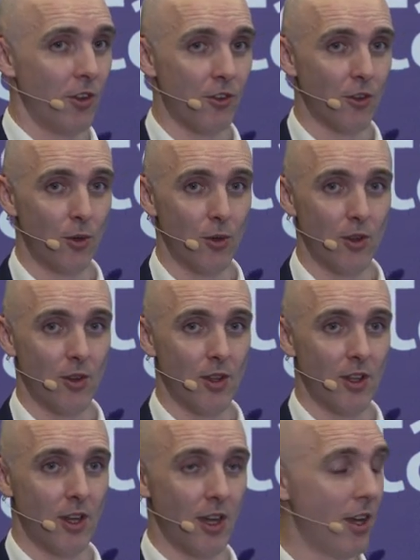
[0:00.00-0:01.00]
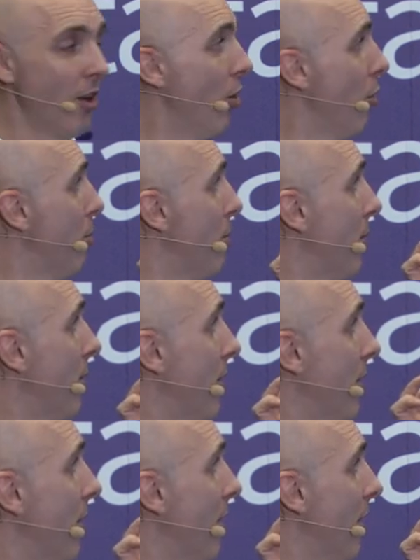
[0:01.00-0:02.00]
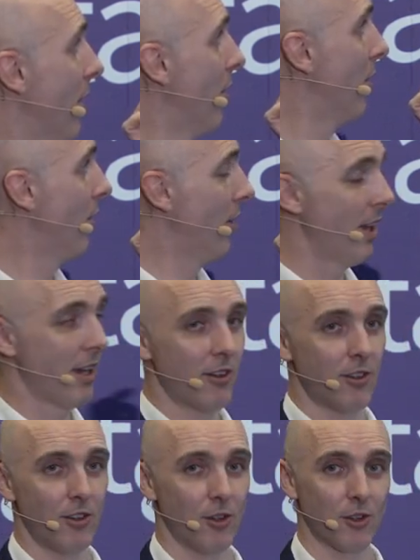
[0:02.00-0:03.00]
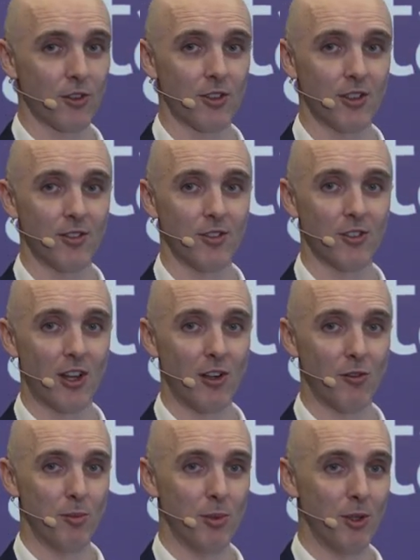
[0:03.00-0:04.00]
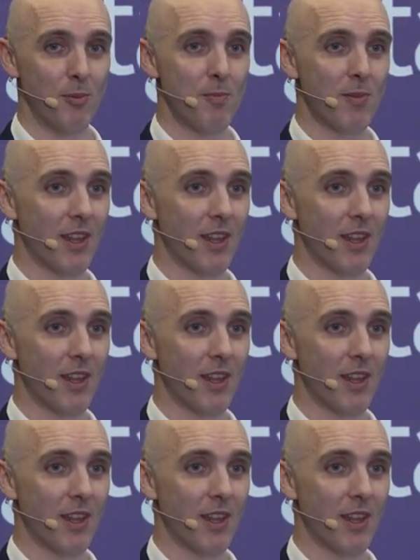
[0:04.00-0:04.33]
So I hope all that looks solvable.